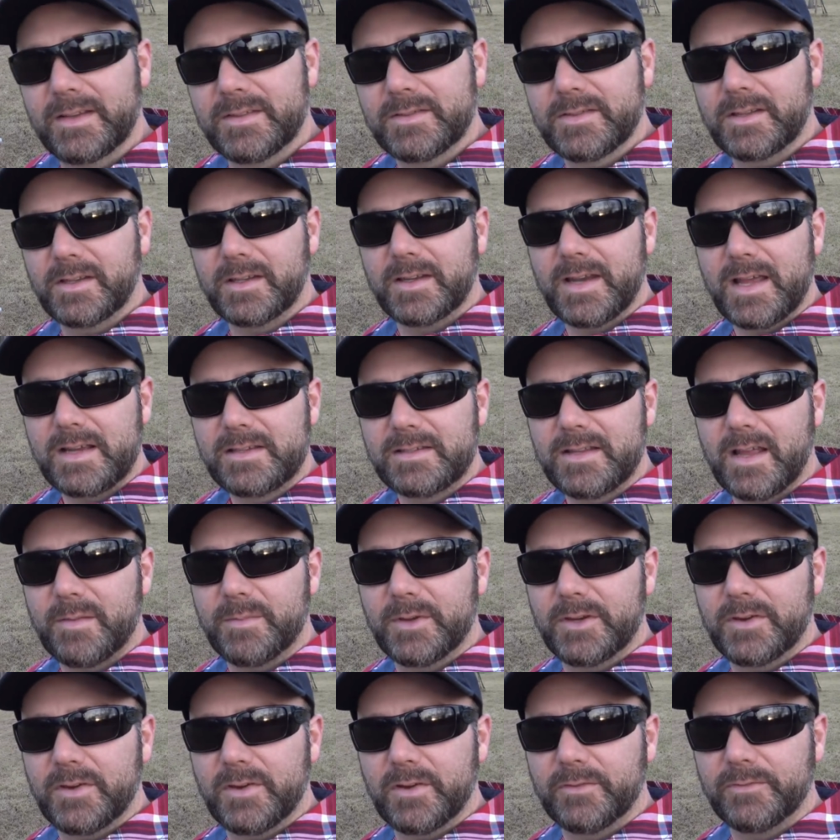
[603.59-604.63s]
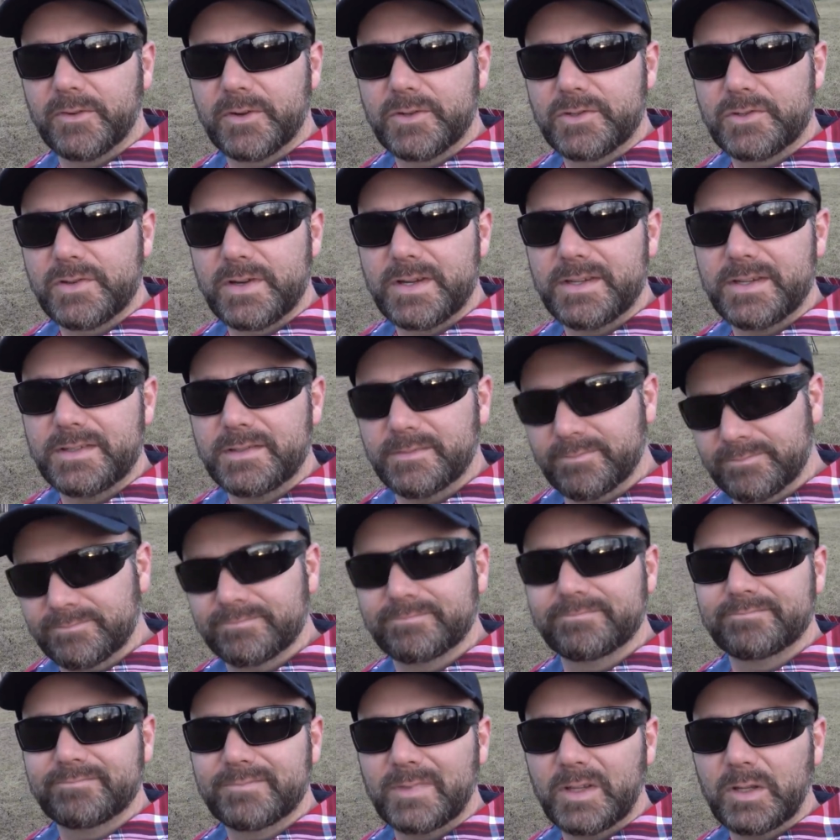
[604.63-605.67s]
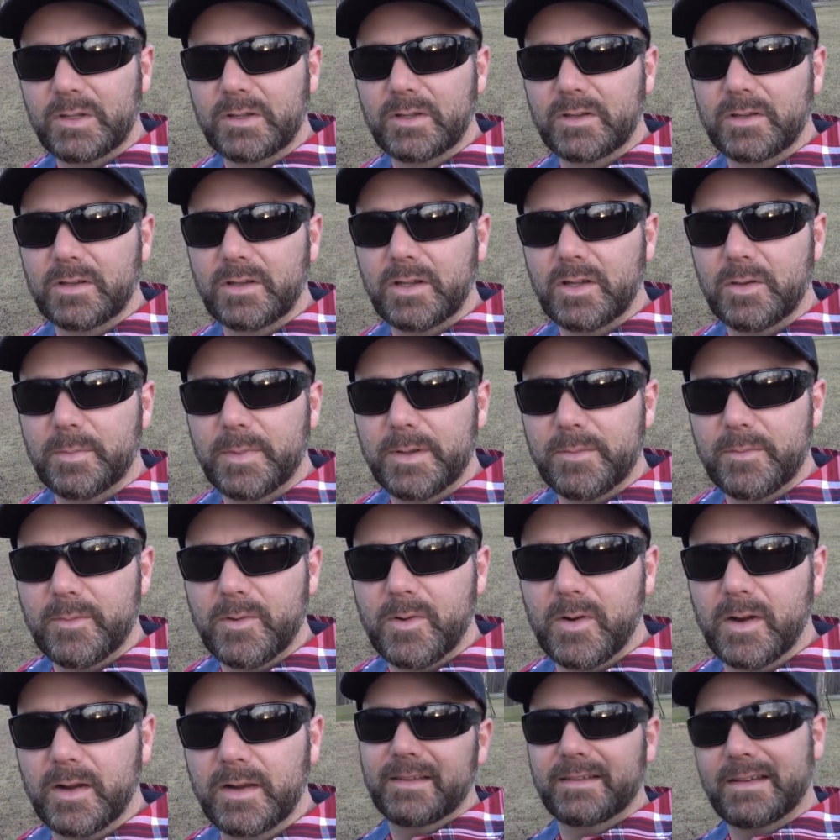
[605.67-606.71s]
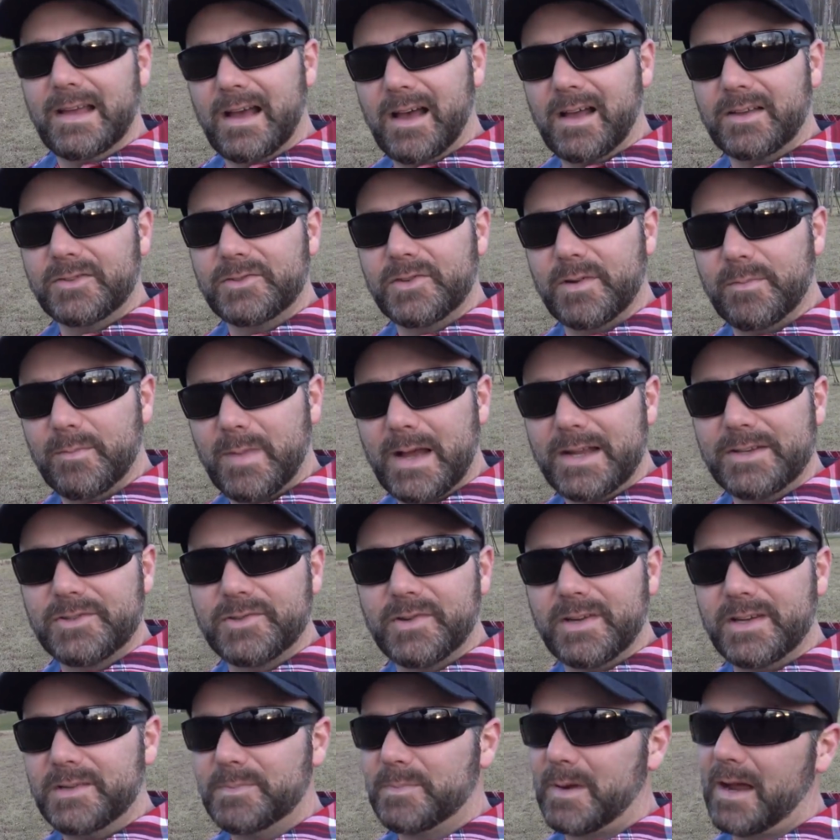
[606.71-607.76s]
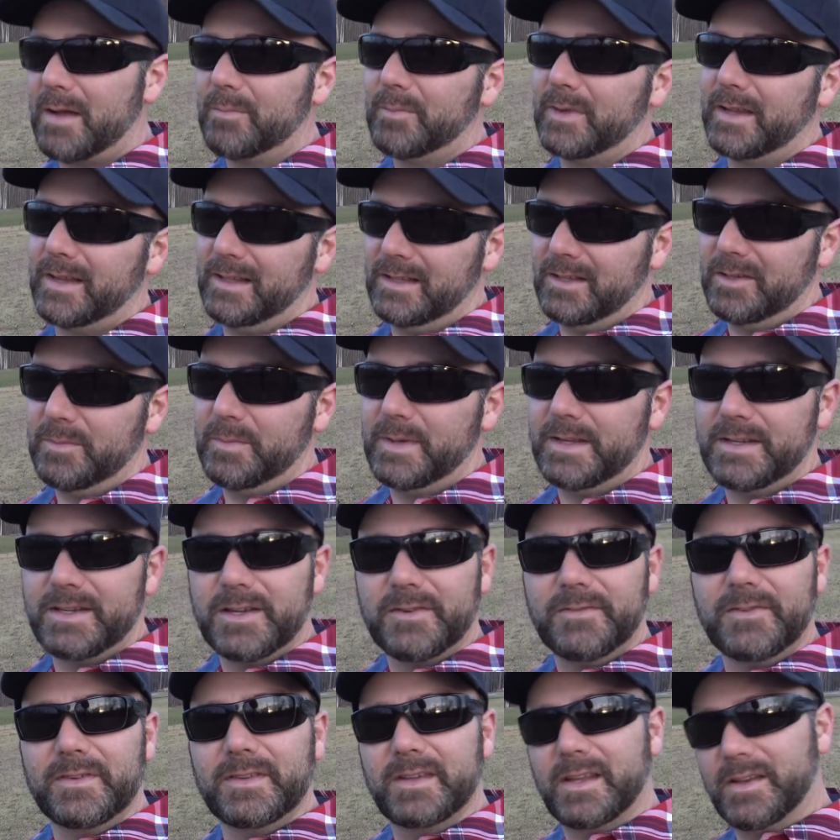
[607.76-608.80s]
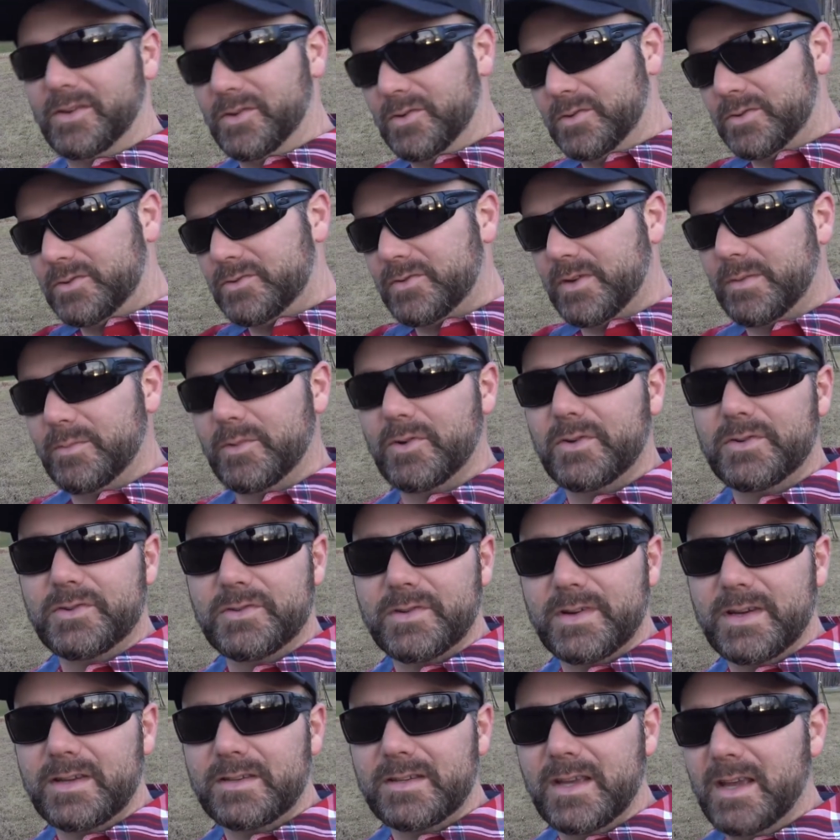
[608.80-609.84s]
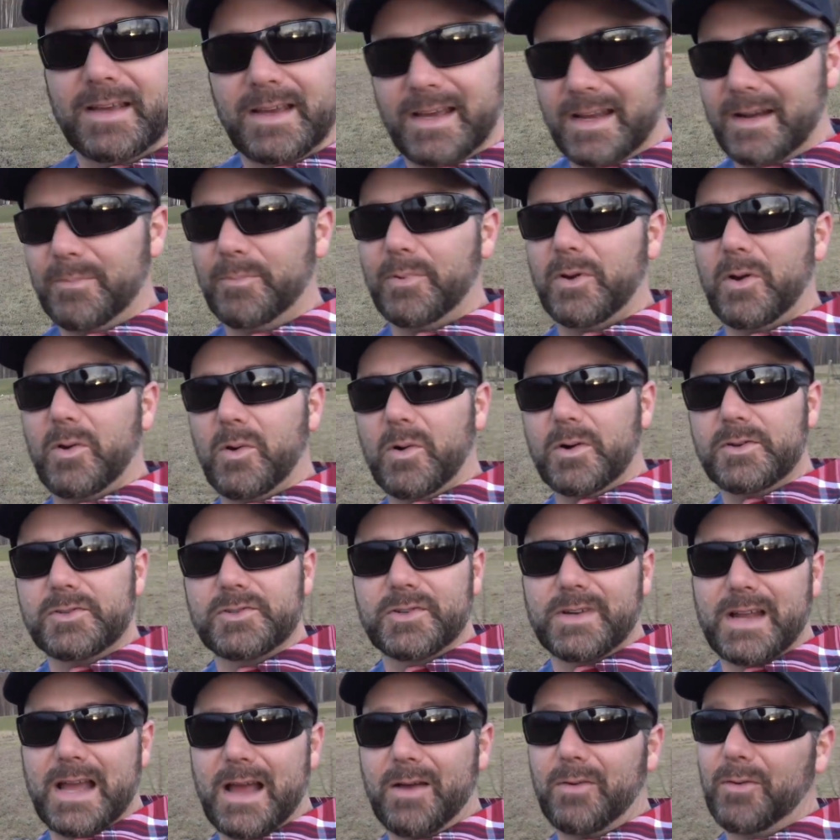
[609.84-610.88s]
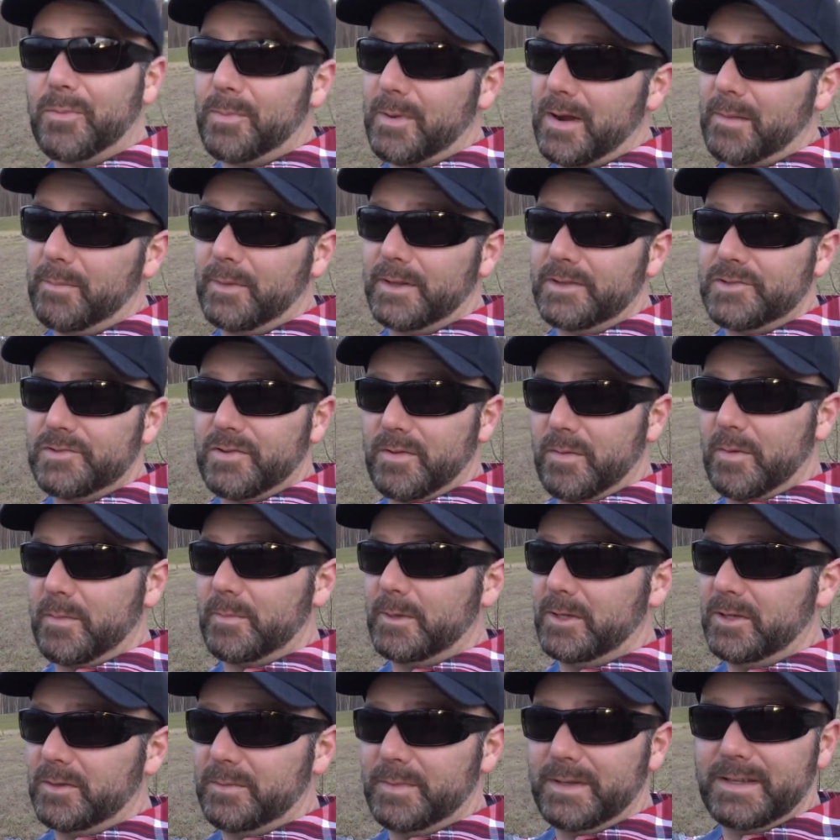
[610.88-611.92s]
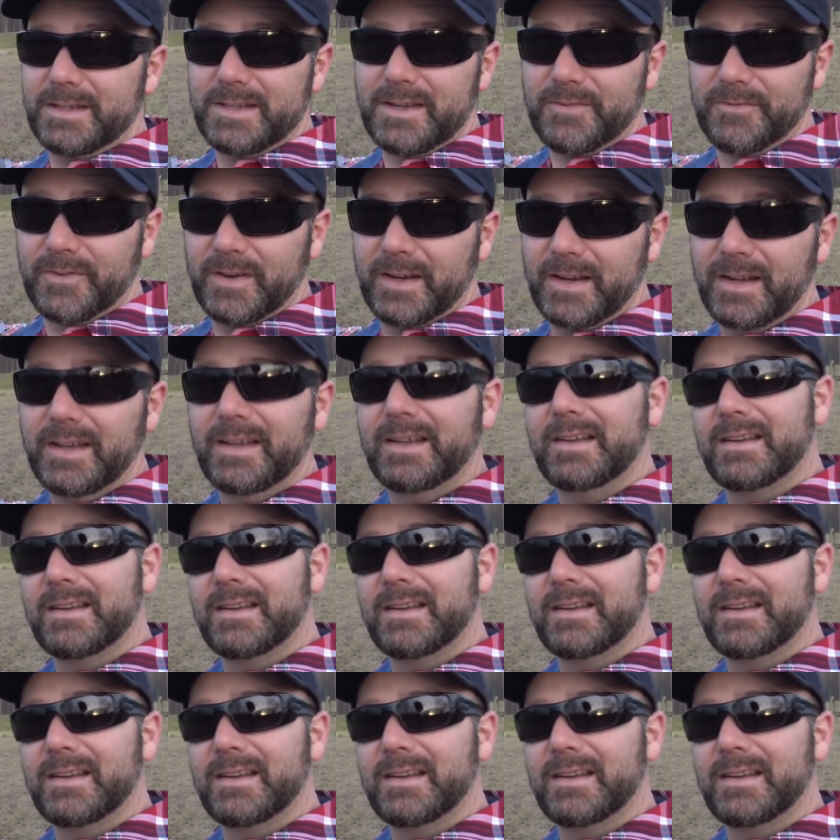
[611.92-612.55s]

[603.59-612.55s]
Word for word: So the next time you do your fruit trees, you'll learn a little bit more. Now, I'll trim my trees probably a little bit different than you'll trim your trees, and a pro orchard guy will probably trim them a little bit different.